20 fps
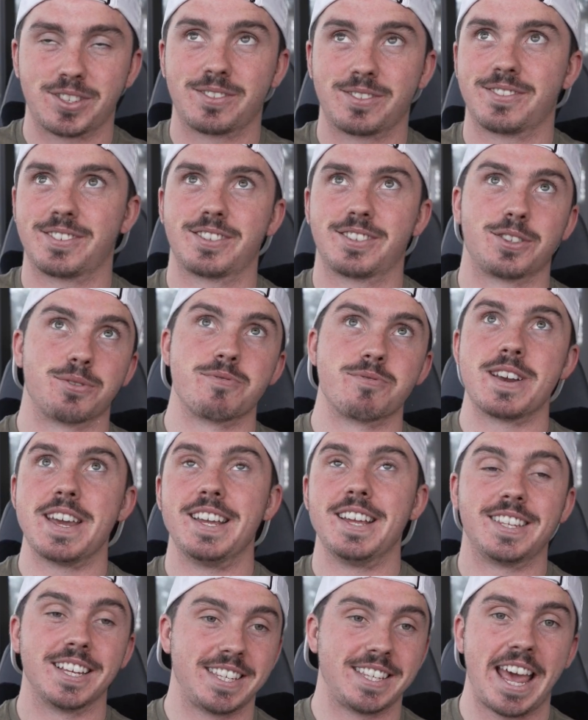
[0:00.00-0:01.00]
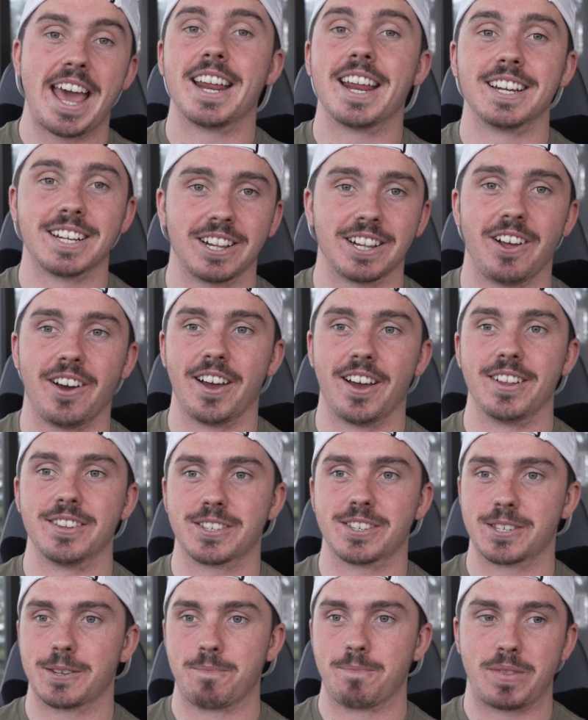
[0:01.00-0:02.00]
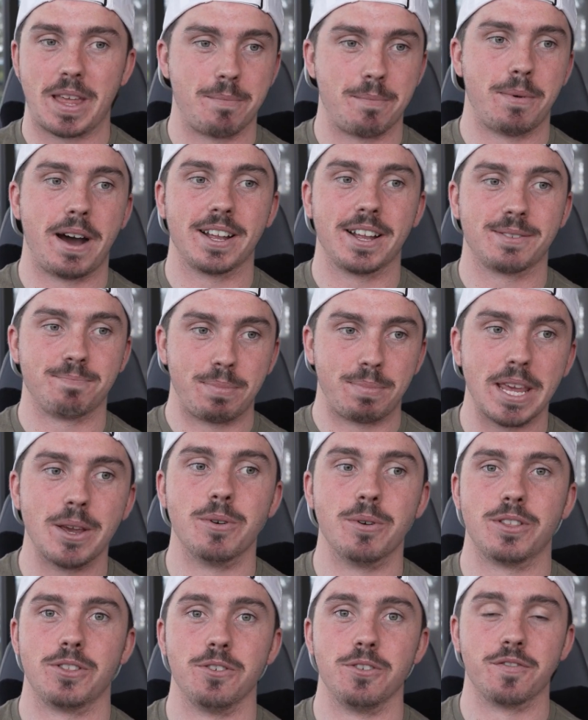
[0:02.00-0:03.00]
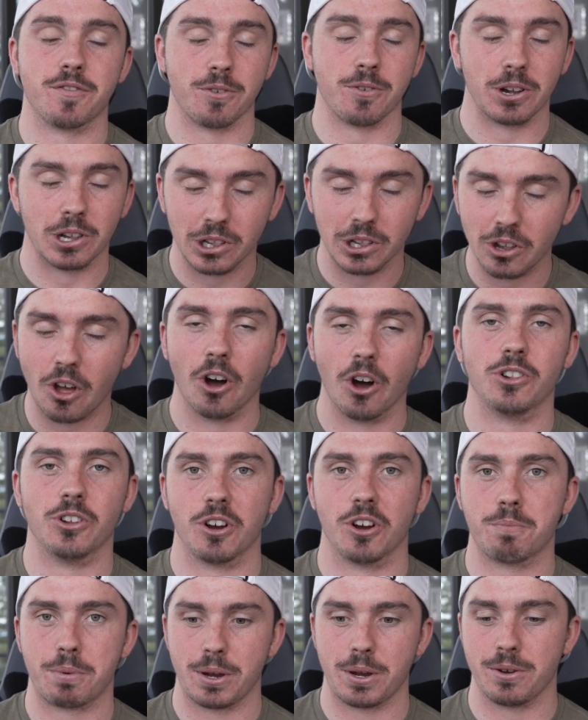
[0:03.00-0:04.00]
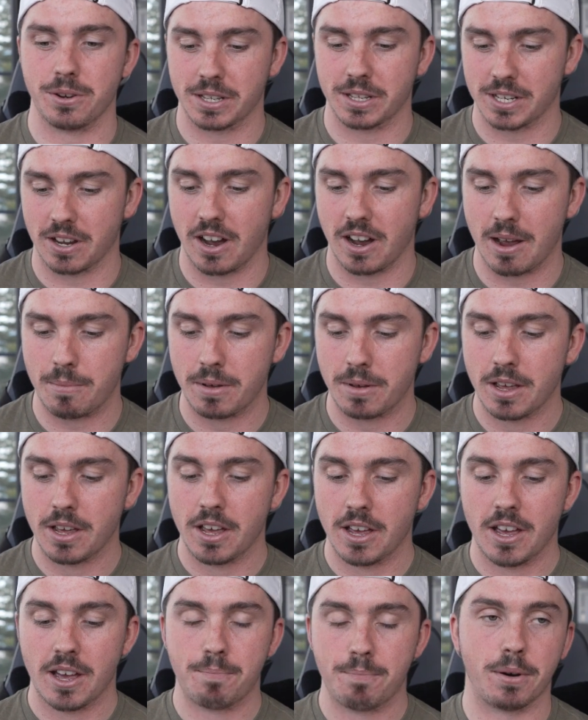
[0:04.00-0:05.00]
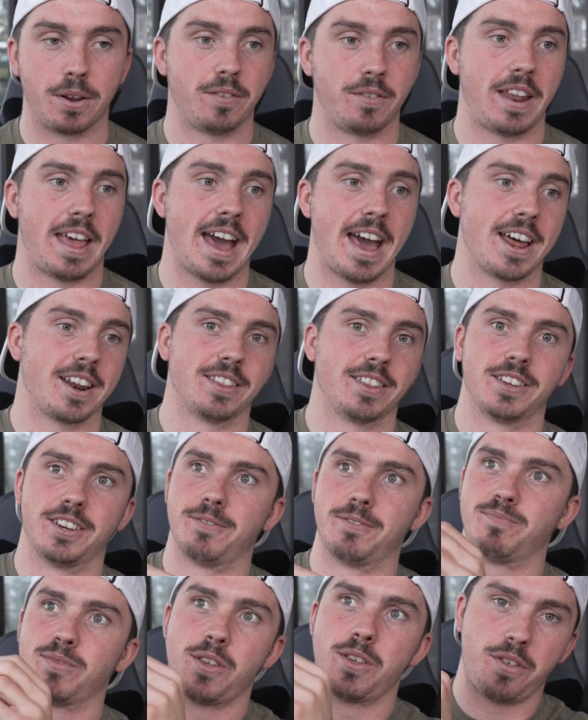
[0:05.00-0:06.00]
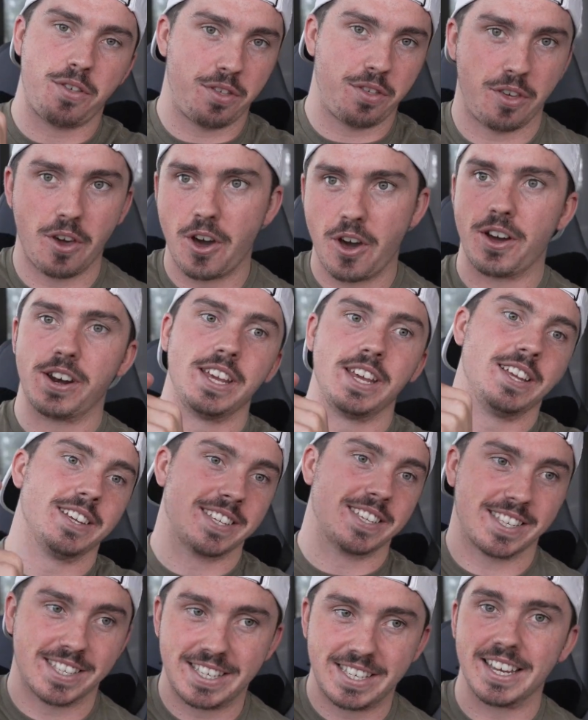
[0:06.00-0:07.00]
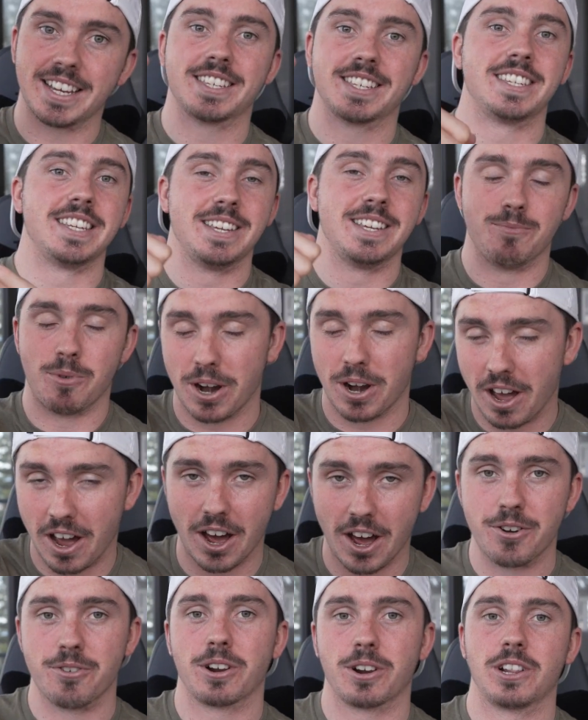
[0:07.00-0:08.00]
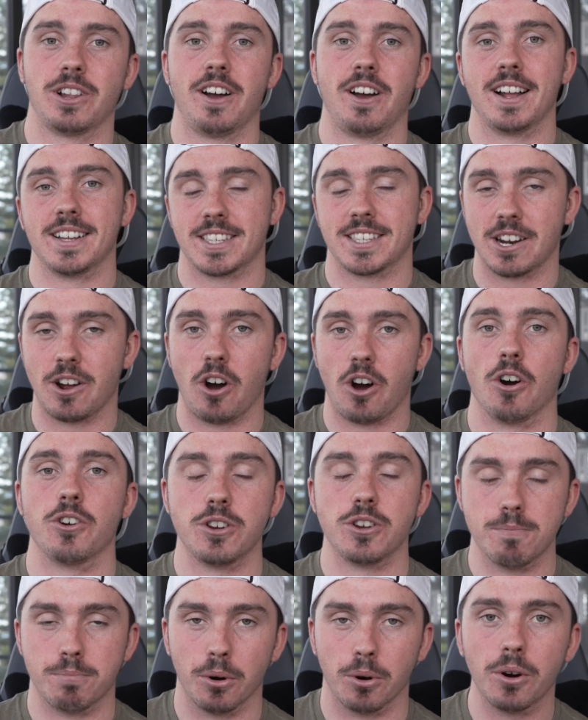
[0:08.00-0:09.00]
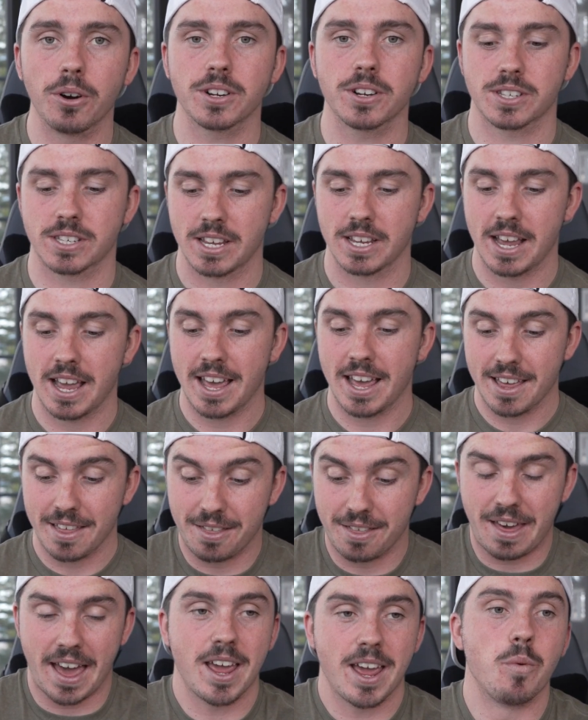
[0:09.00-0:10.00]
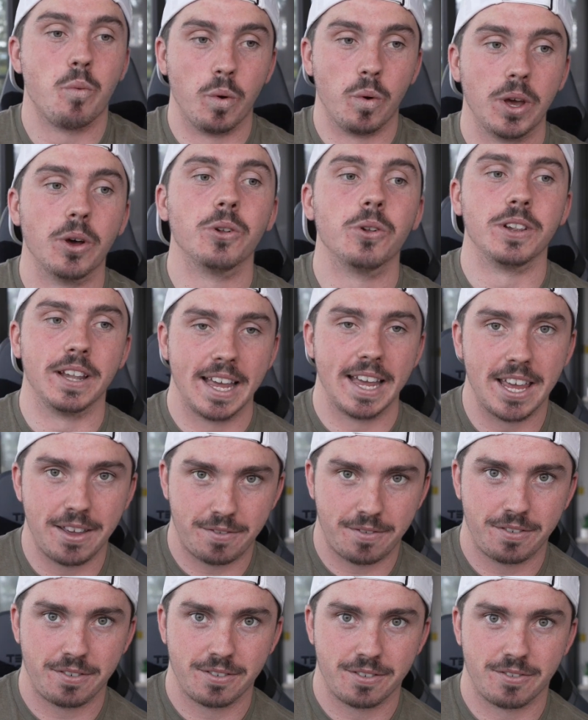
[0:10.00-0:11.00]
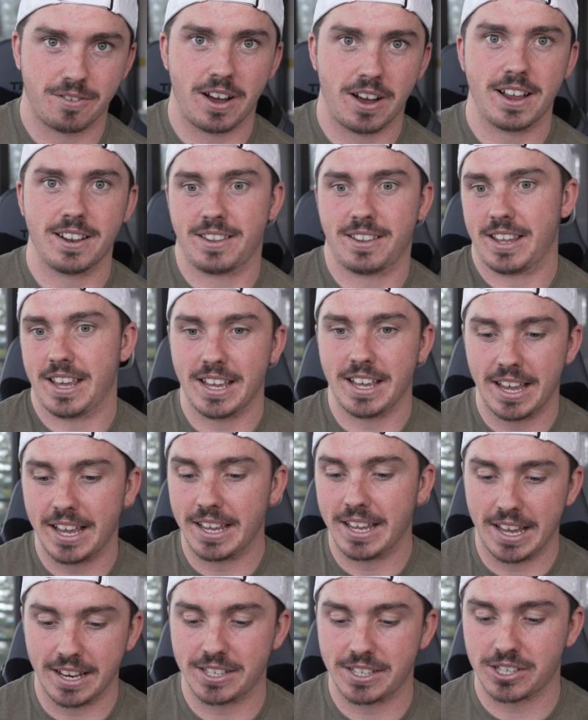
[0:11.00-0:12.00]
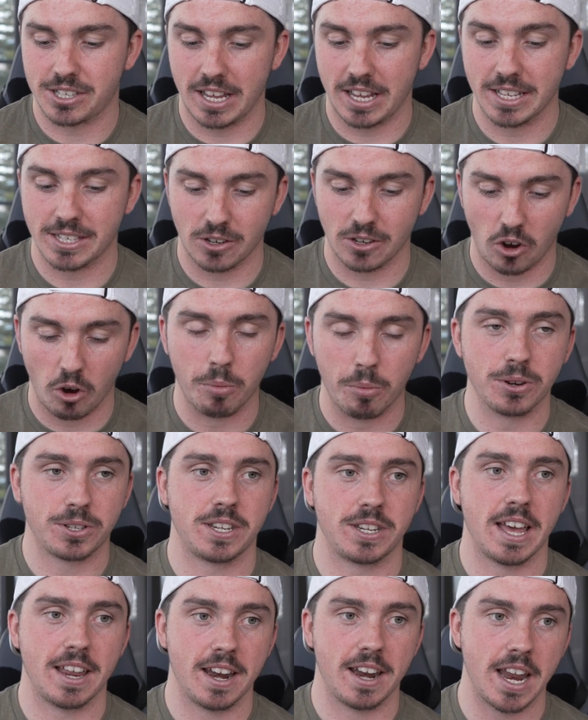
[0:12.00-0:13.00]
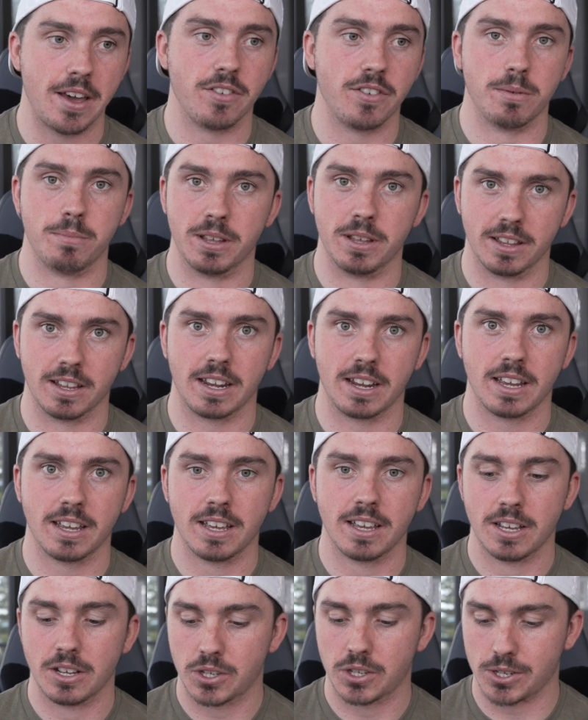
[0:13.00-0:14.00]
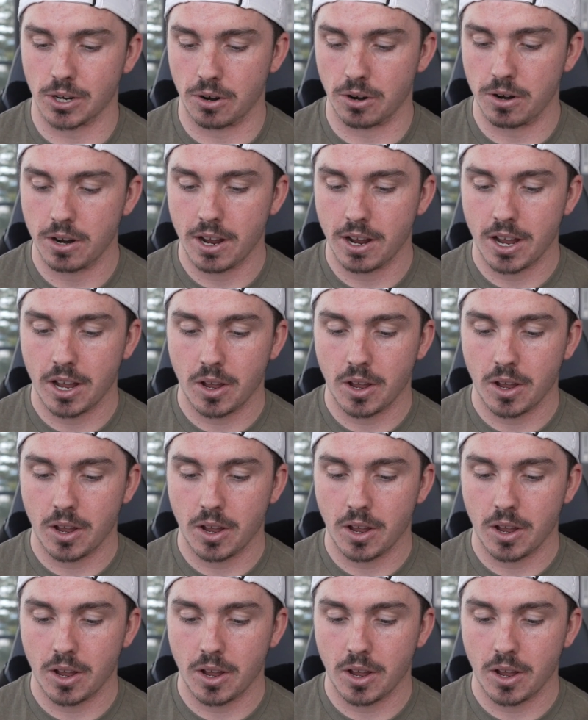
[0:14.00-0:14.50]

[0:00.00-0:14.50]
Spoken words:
3 to 10 clients that might be with you for a long, long period of time. But out of the 30, 60, 100 clients that are on your books, they will leave, right? It's almost an inevitability. So